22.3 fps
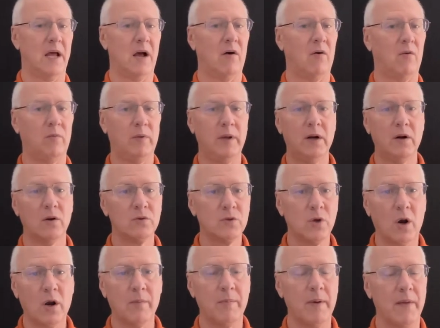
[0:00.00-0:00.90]
Now, we don't
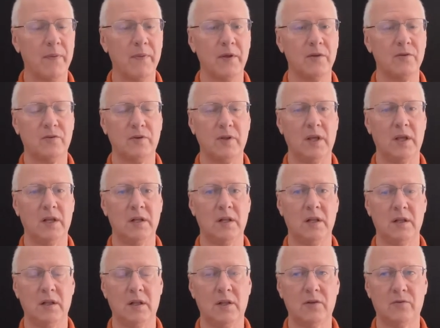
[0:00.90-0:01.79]
talk about this
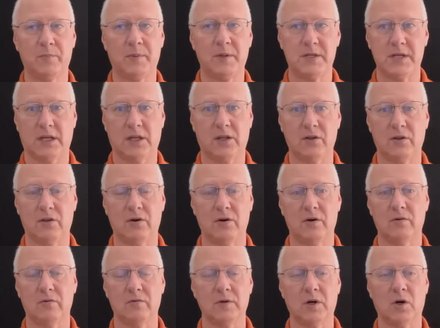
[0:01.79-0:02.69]
in this
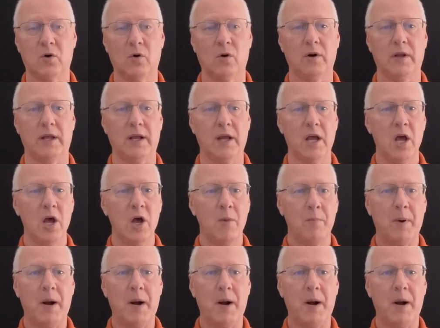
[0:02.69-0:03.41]
particular recording,